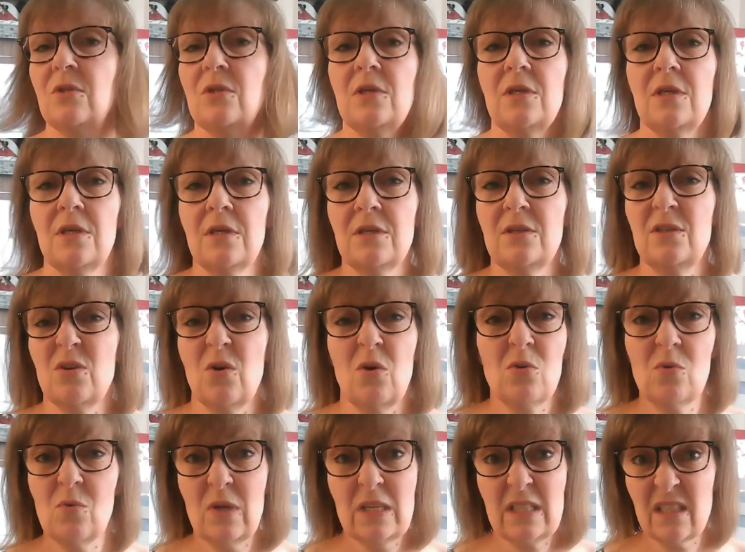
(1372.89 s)
the
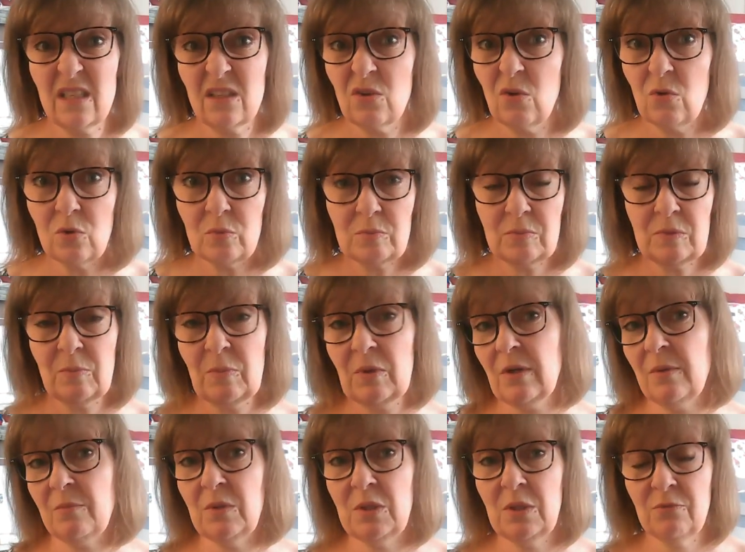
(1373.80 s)
dog ones are called
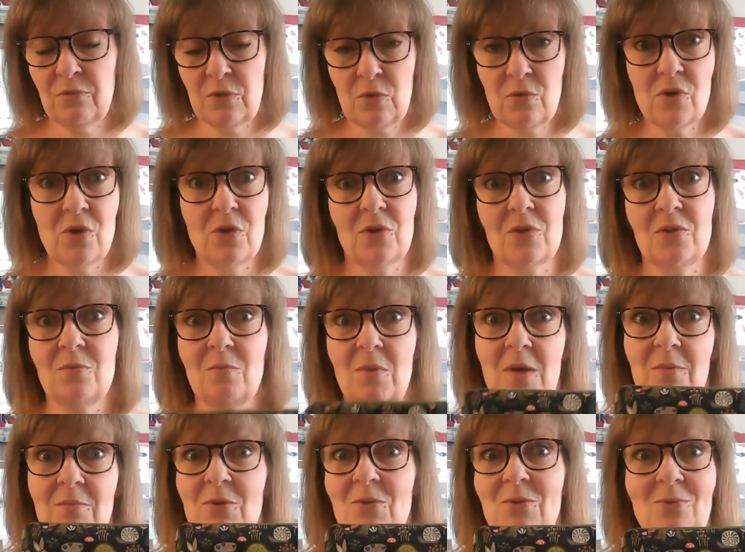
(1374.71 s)
but I mean if you look them
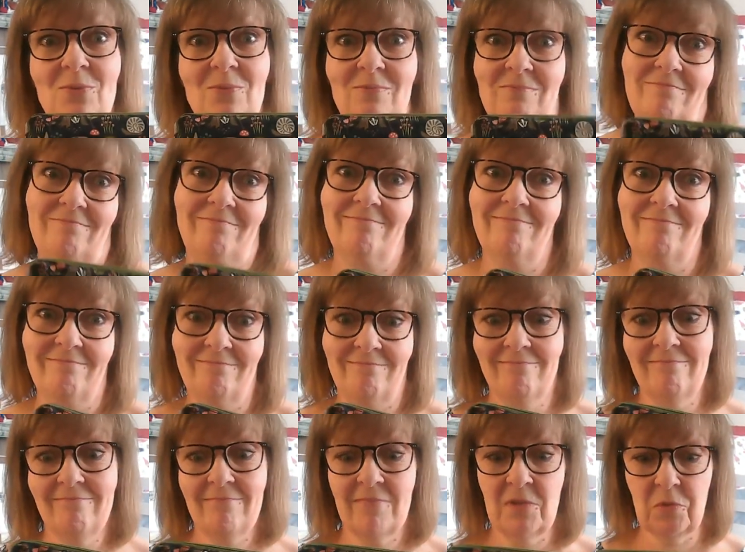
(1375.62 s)
up you'll
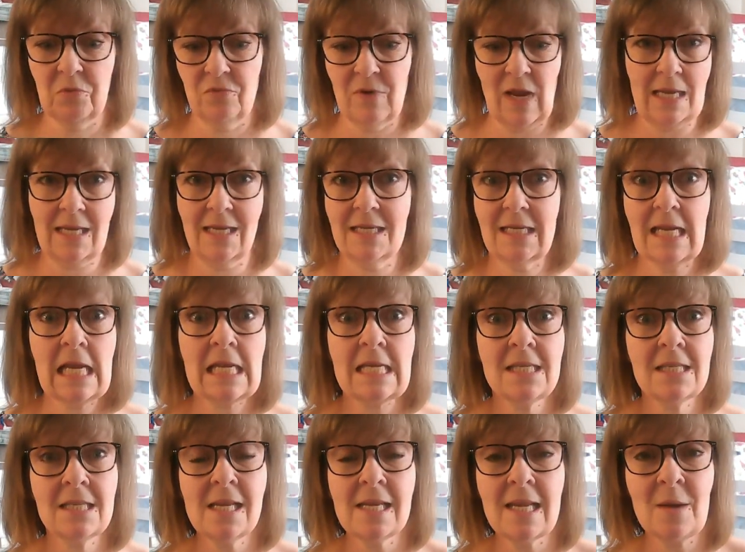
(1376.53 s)
you'll
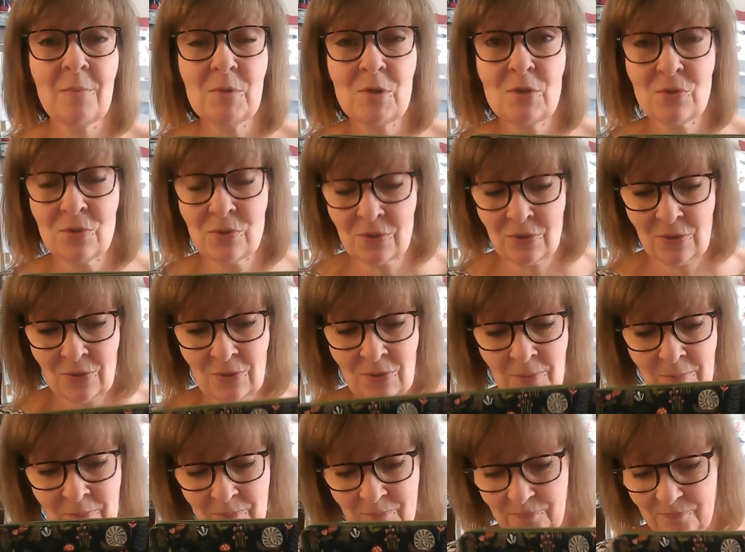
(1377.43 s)
recognize the labradors on
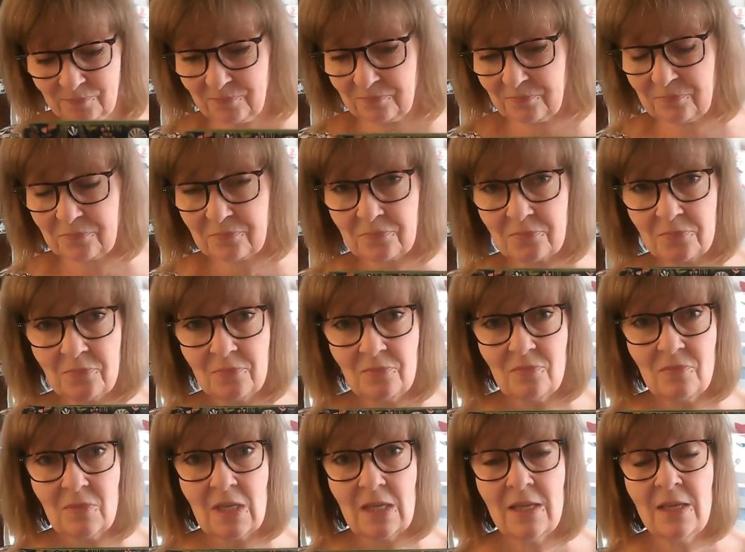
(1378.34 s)
them
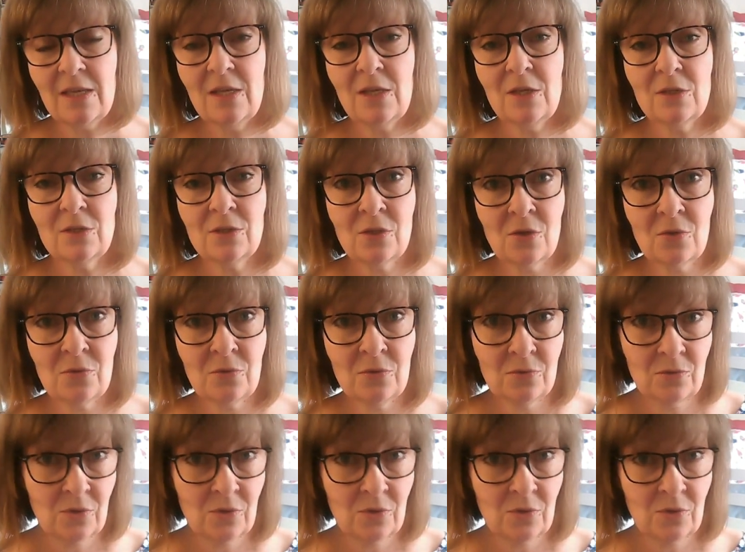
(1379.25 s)
so